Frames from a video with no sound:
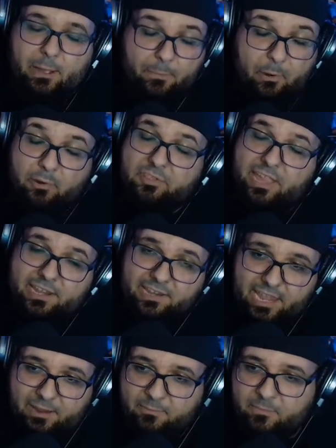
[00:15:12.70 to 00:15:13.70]

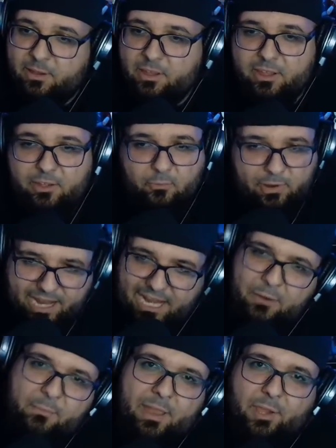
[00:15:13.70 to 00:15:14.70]
post-Endgame. We
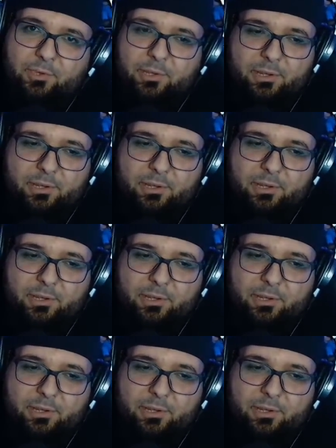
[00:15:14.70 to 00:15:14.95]
kind of mentioned